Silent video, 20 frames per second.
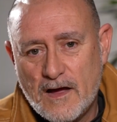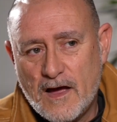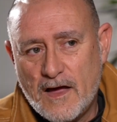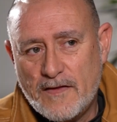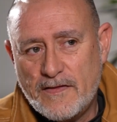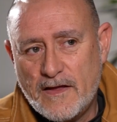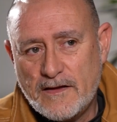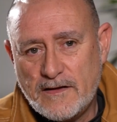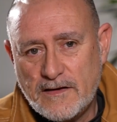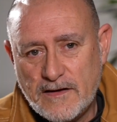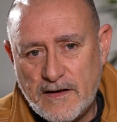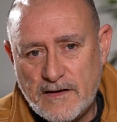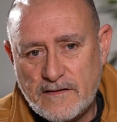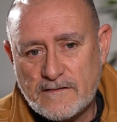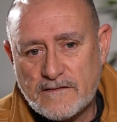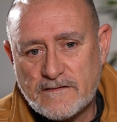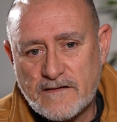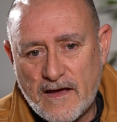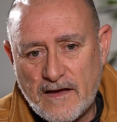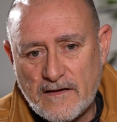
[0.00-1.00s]
and then you need
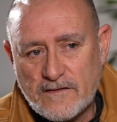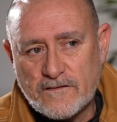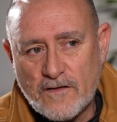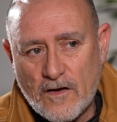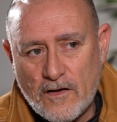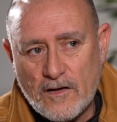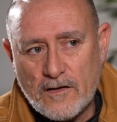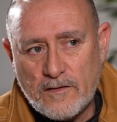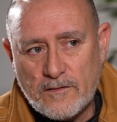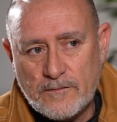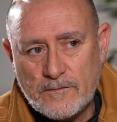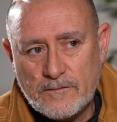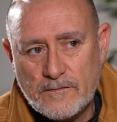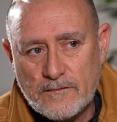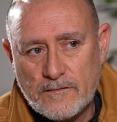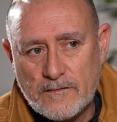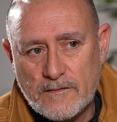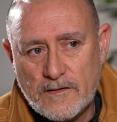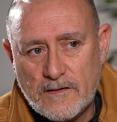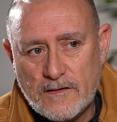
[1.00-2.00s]
to take time
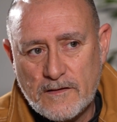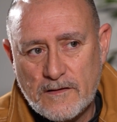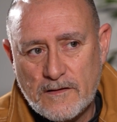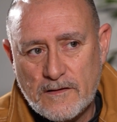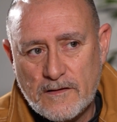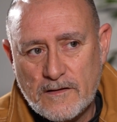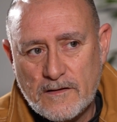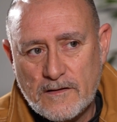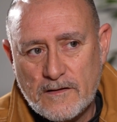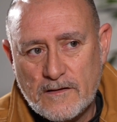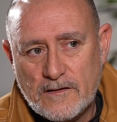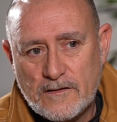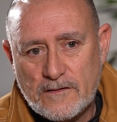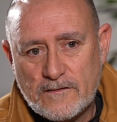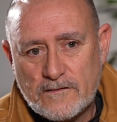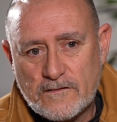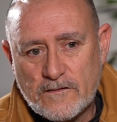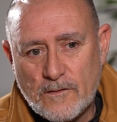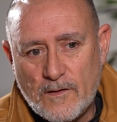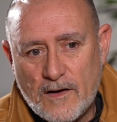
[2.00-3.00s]

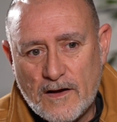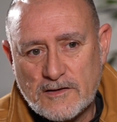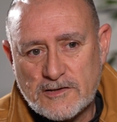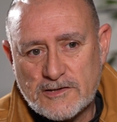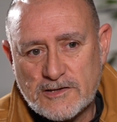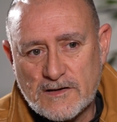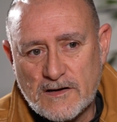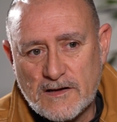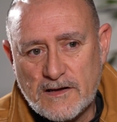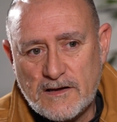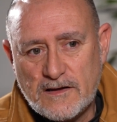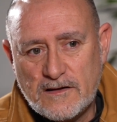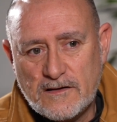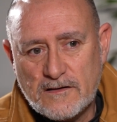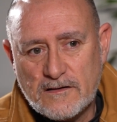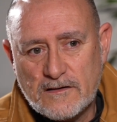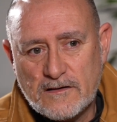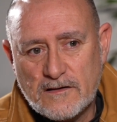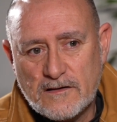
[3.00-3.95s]
to actually